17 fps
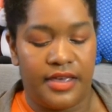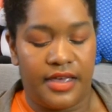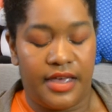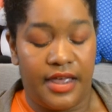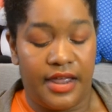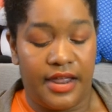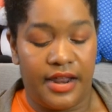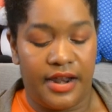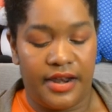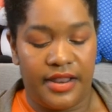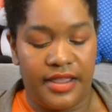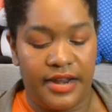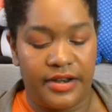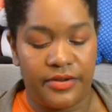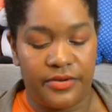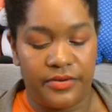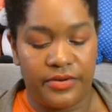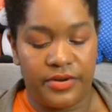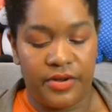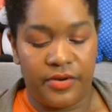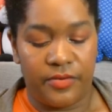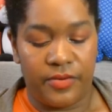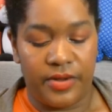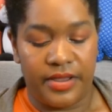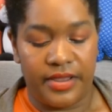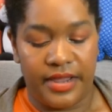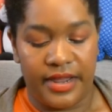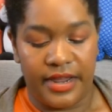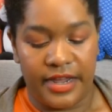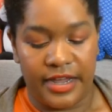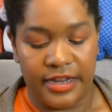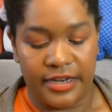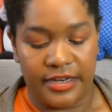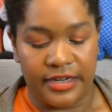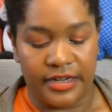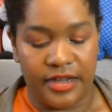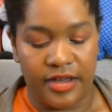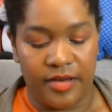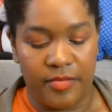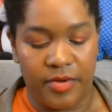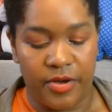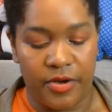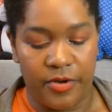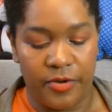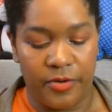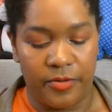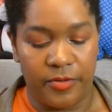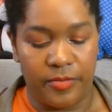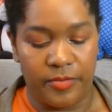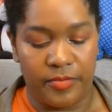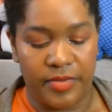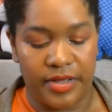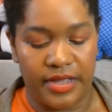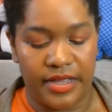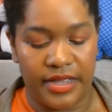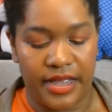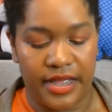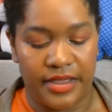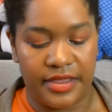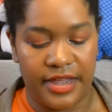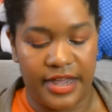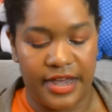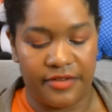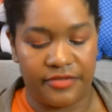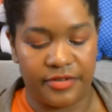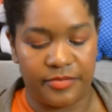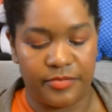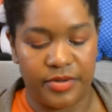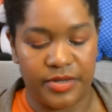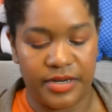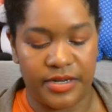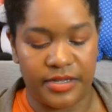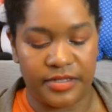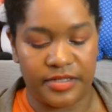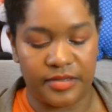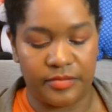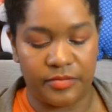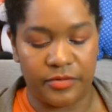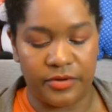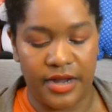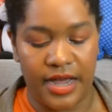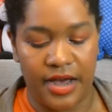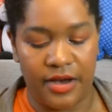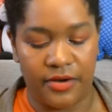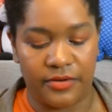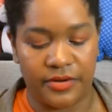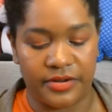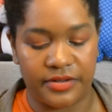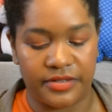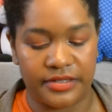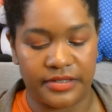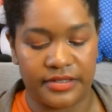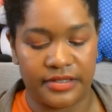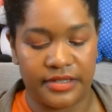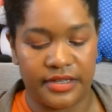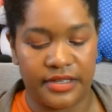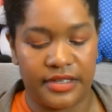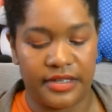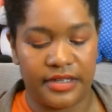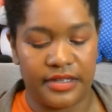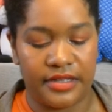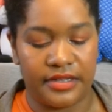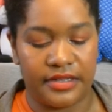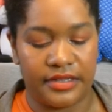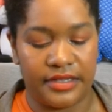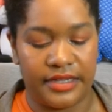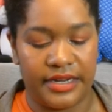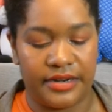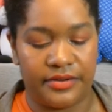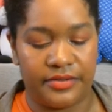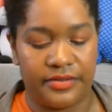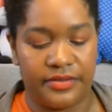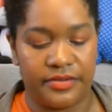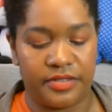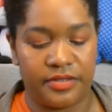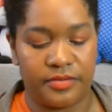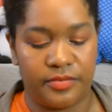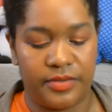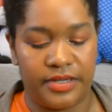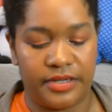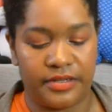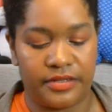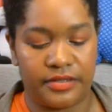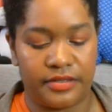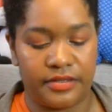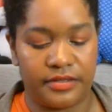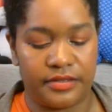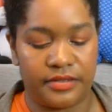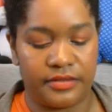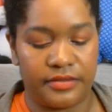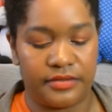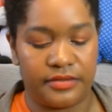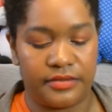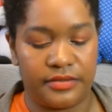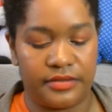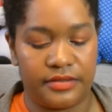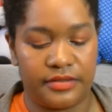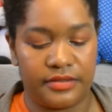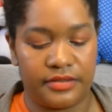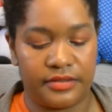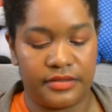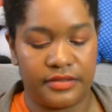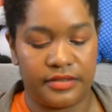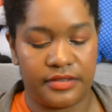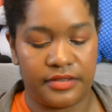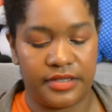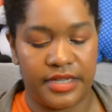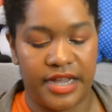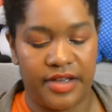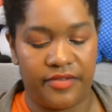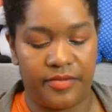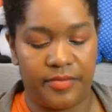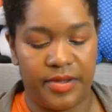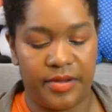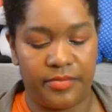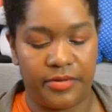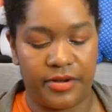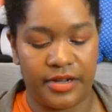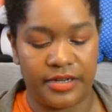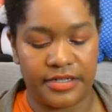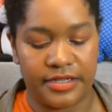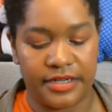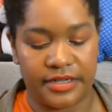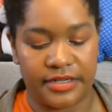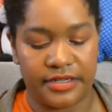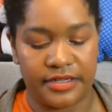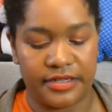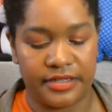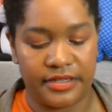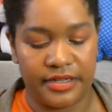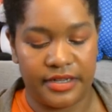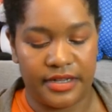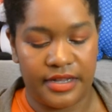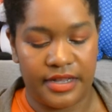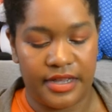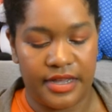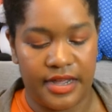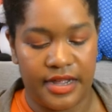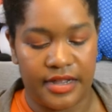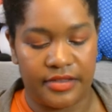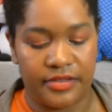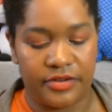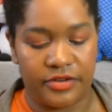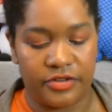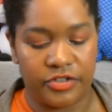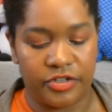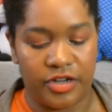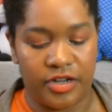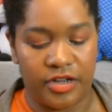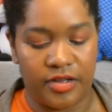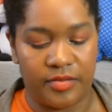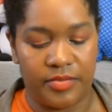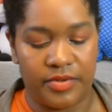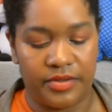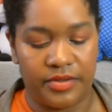and they don't know when they get to come home, and they have to put in some more hours later this week. So they have a big project at their job